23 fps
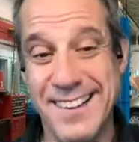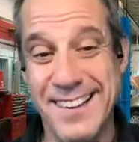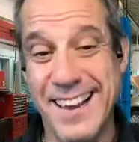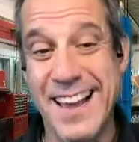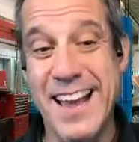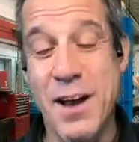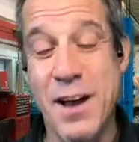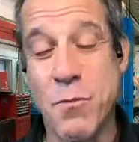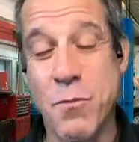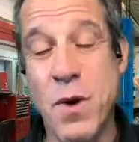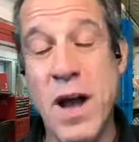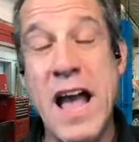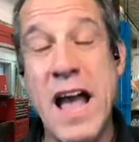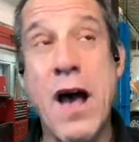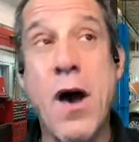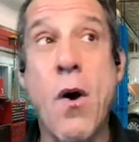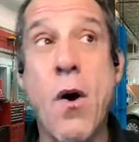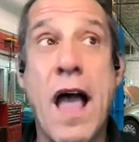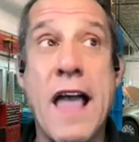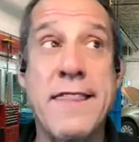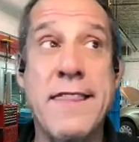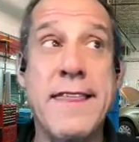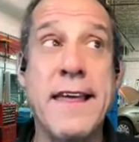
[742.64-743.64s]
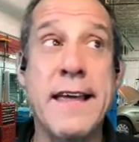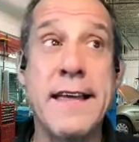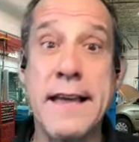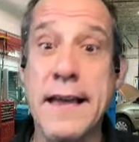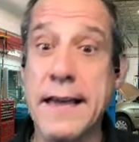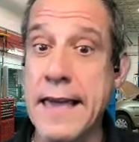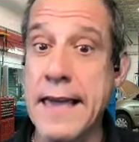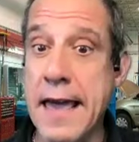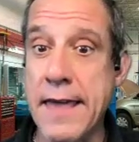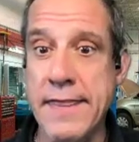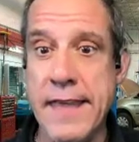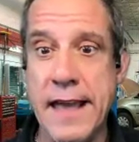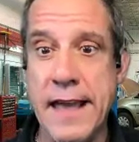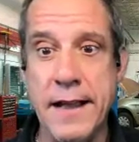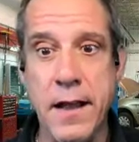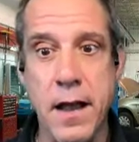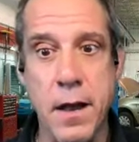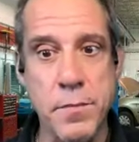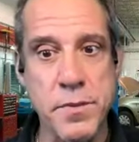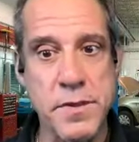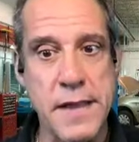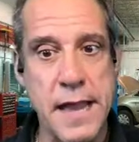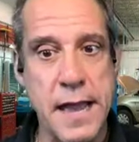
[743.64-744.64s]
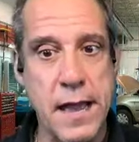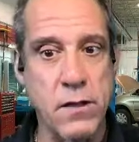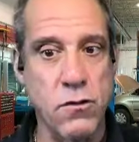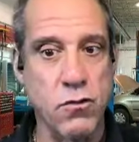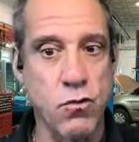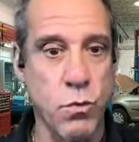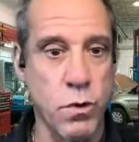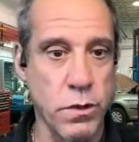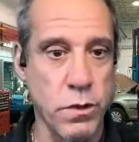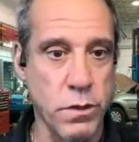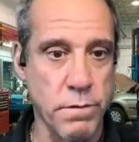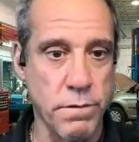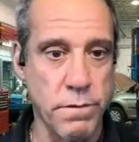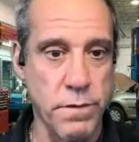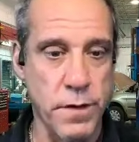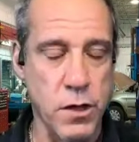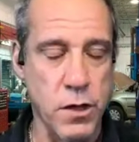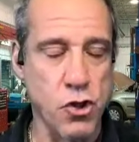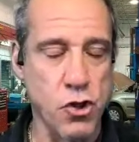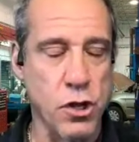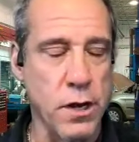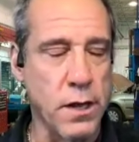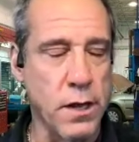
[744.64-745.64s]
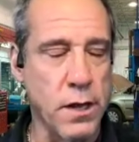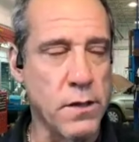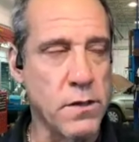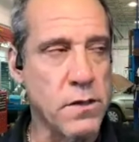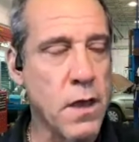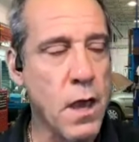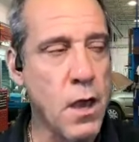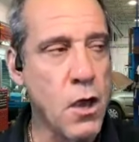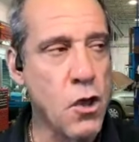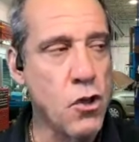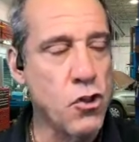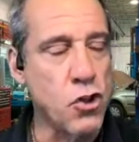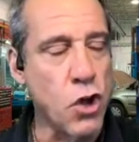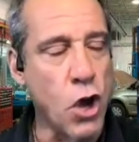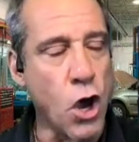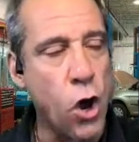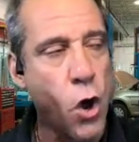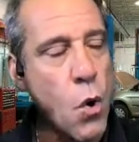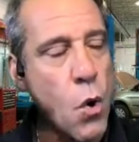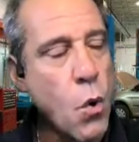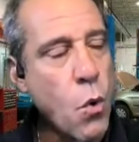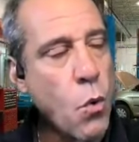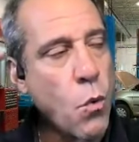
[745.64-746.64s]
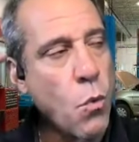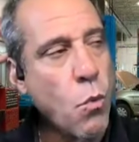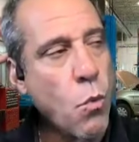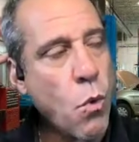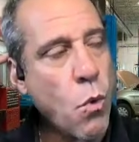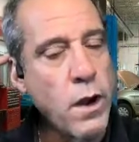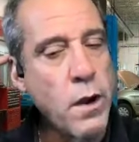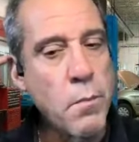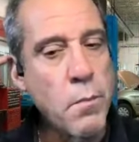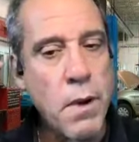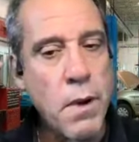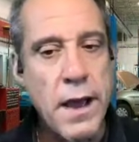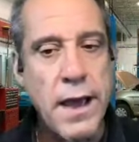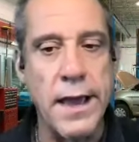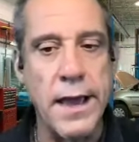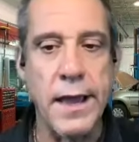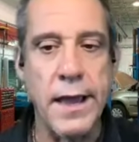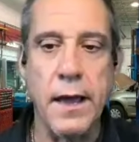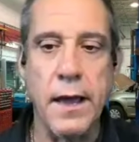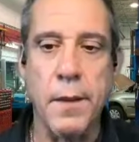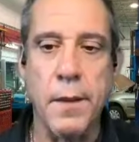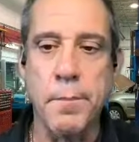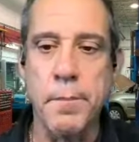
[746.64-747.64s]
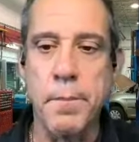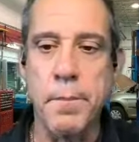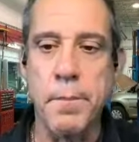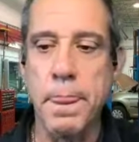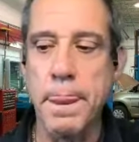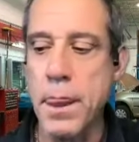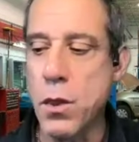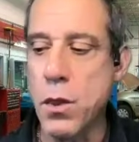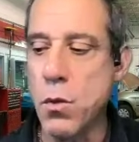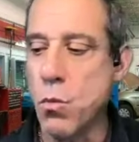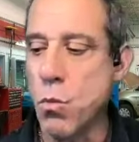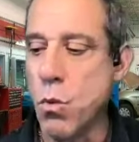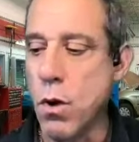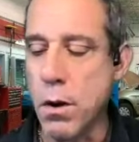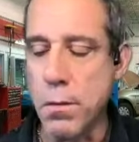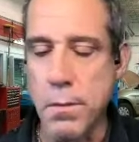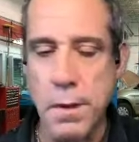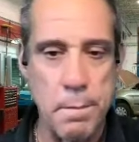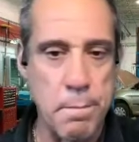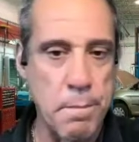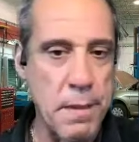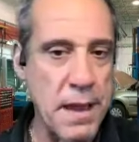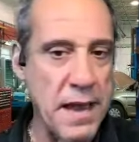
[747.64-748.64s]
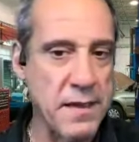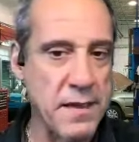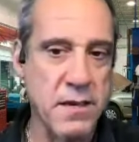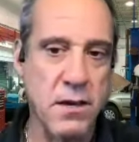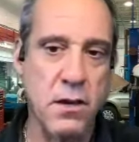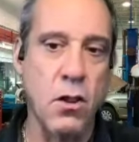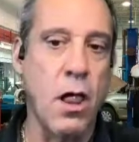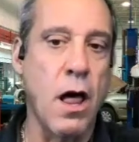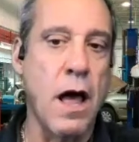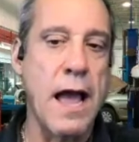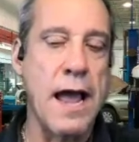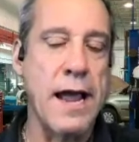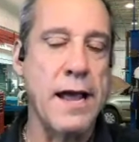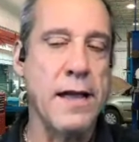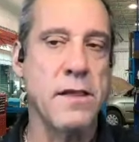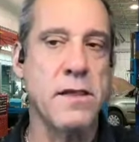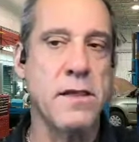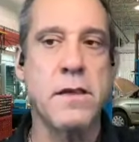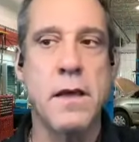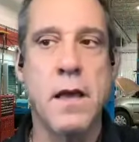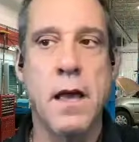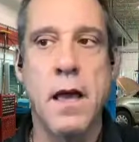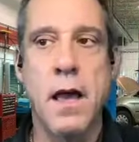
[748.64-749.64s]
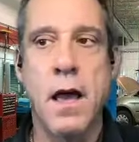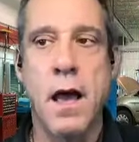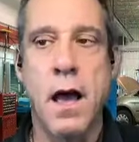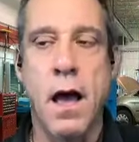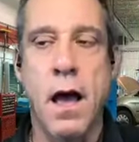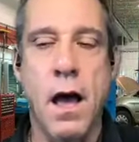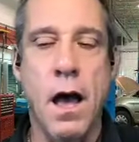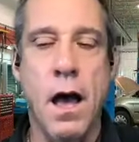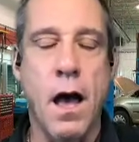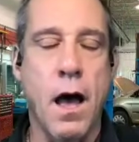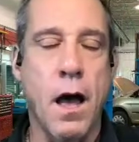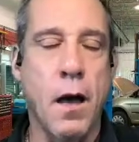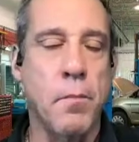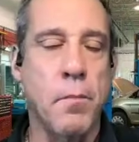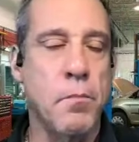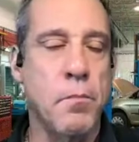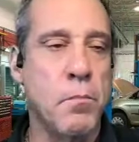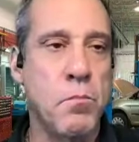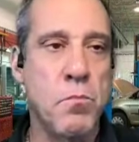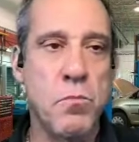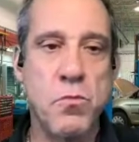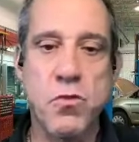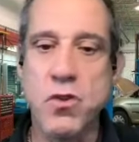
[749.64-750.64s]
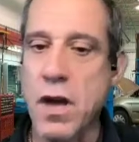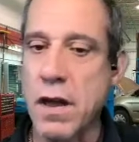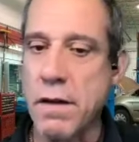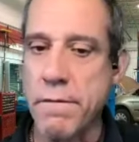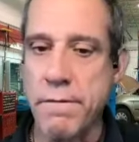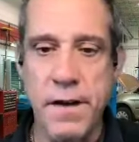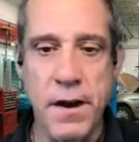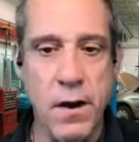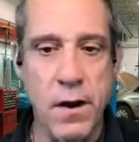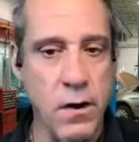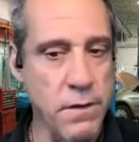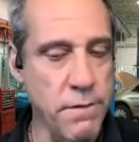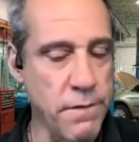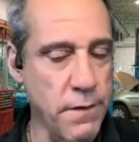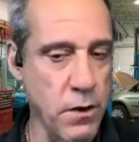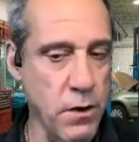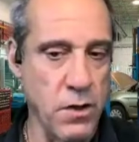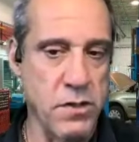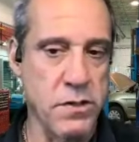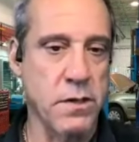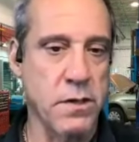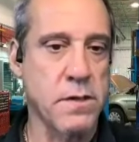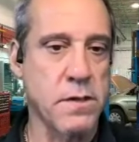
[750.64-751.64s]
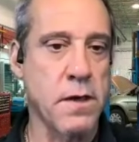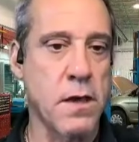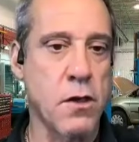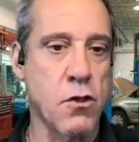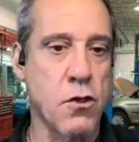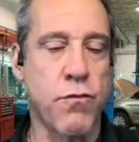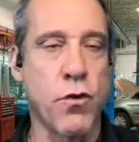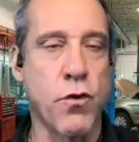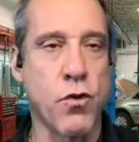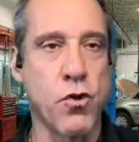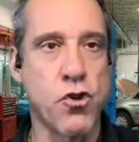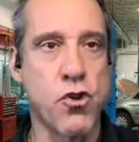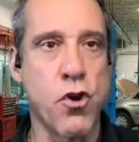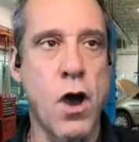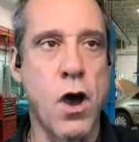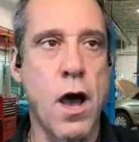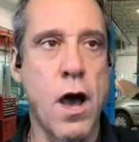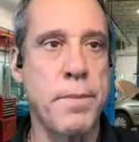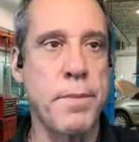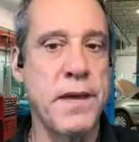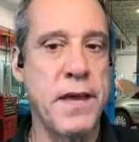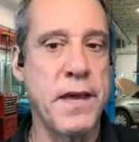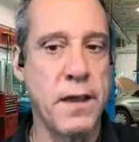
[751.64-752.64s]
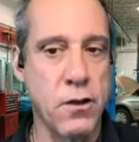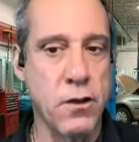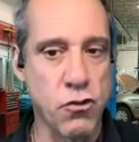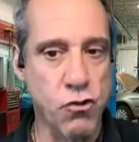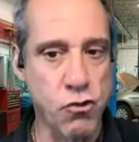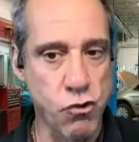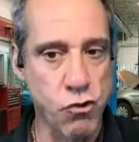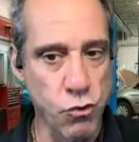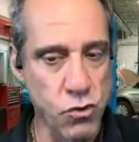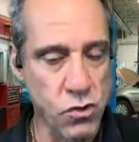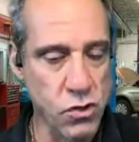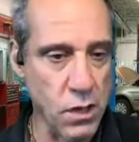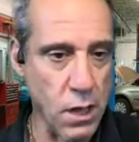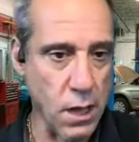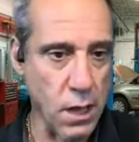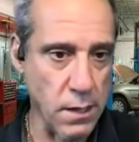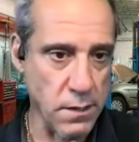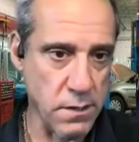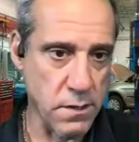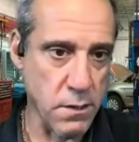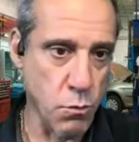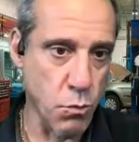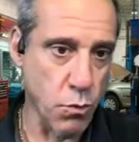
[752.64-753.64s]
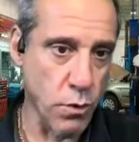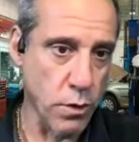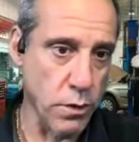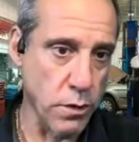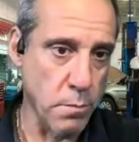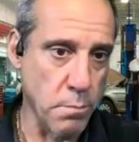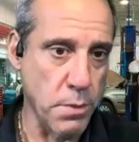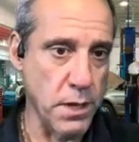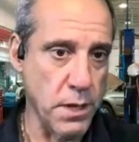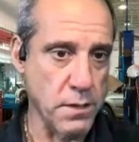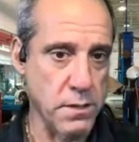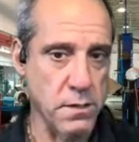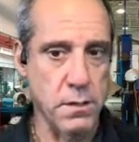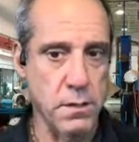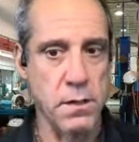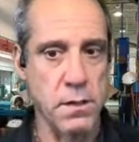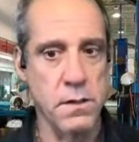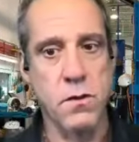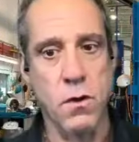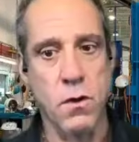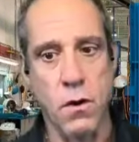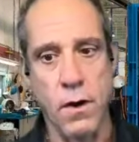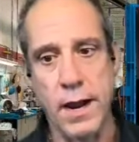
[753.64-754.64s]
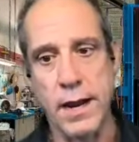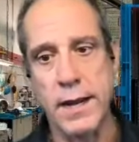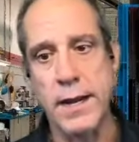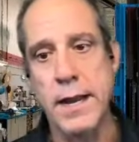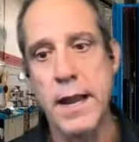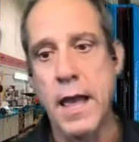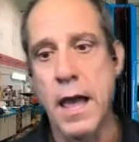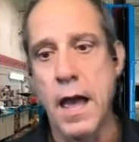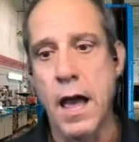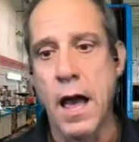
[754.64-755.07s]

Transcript: yeah. Well, I think again that comes down to where the vision is. So one of my best clients, he's got a very, very successful shop. He had his two sons that were in the business. All right.